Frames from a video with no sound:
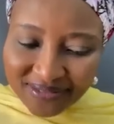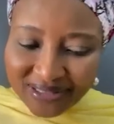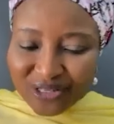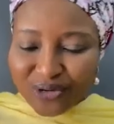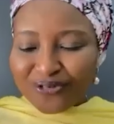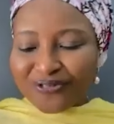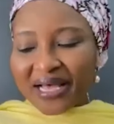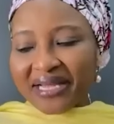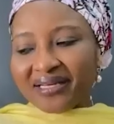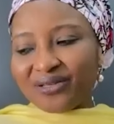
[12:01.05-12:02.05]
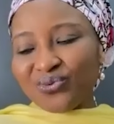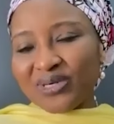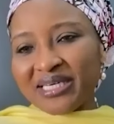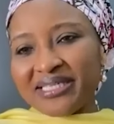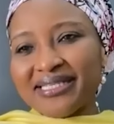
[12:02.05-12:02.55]
Your final
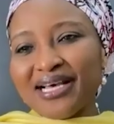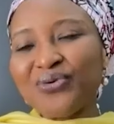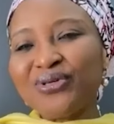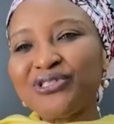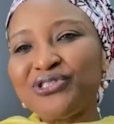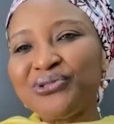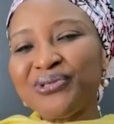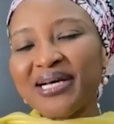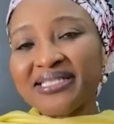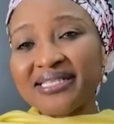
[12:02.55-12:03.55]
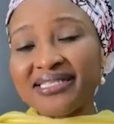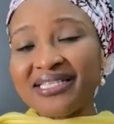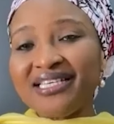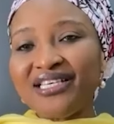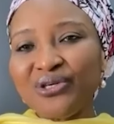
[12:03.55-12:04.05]
words, I want you, as the
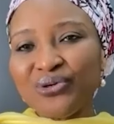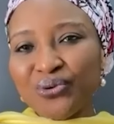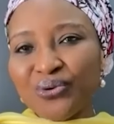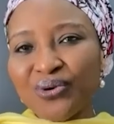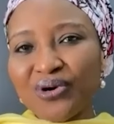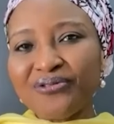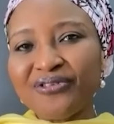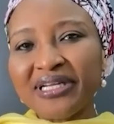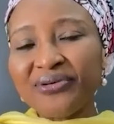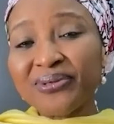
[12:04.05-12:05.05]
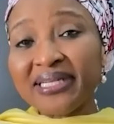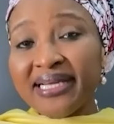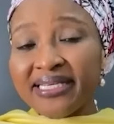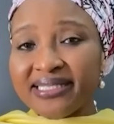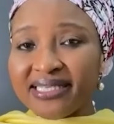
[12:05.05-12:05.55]
CEO of an
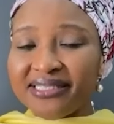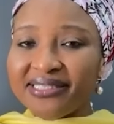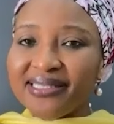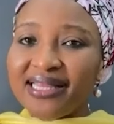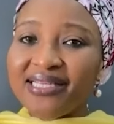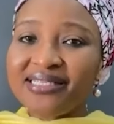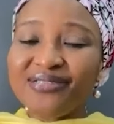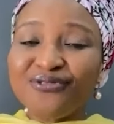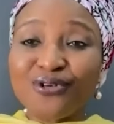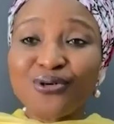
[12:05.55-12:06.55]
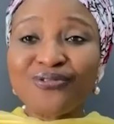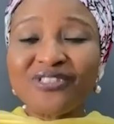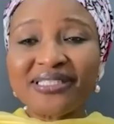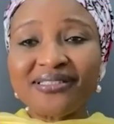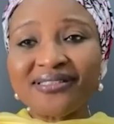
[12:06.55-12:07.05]
organization that is
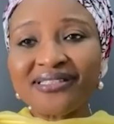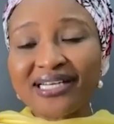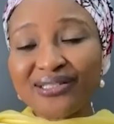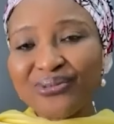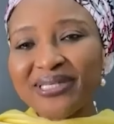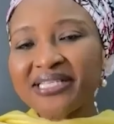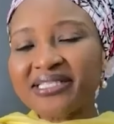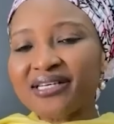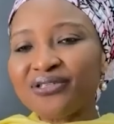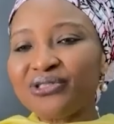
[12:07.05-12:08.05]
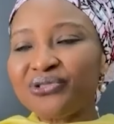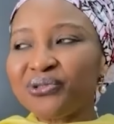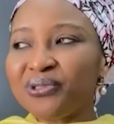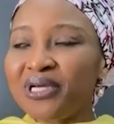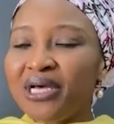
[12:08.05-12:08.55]
involved in childhood cancer
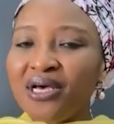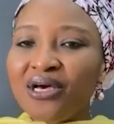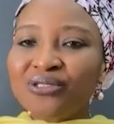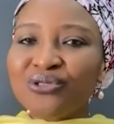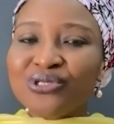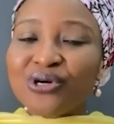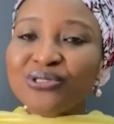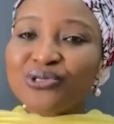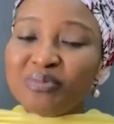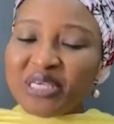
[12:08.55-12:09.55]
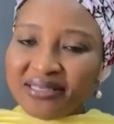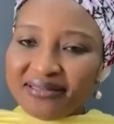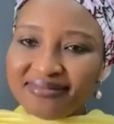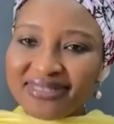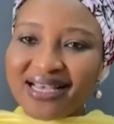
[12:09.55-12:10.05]
control, to talk to
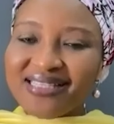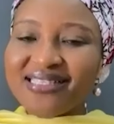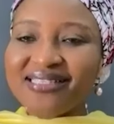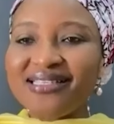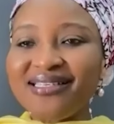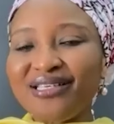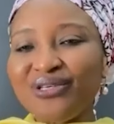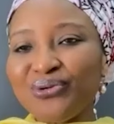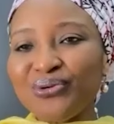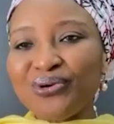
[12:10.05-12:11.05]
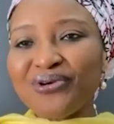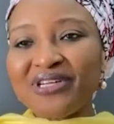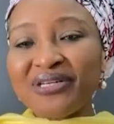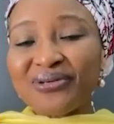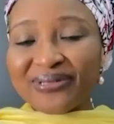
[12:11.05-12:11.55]
me as the CEO of
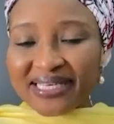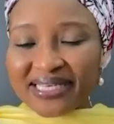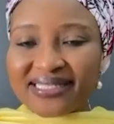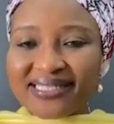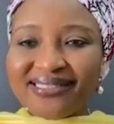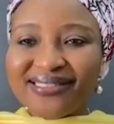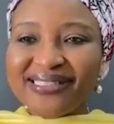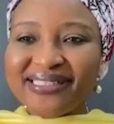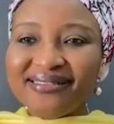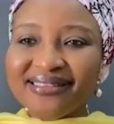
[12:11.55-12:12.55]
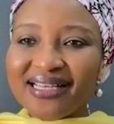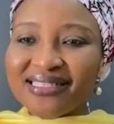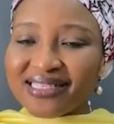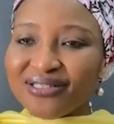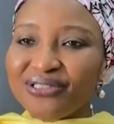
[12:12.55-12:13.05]
an organization in
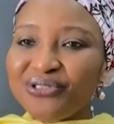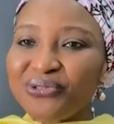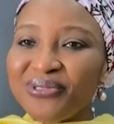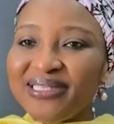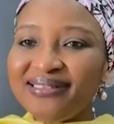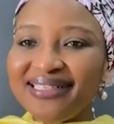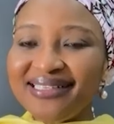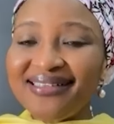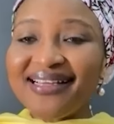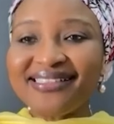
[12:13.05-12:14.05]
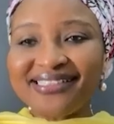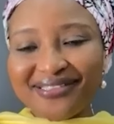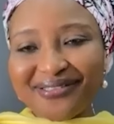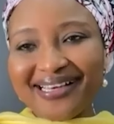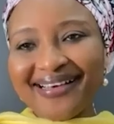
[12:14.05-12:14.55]
cancer control in
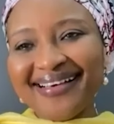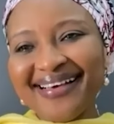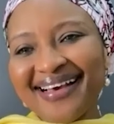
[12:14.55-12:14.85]
Nigeria.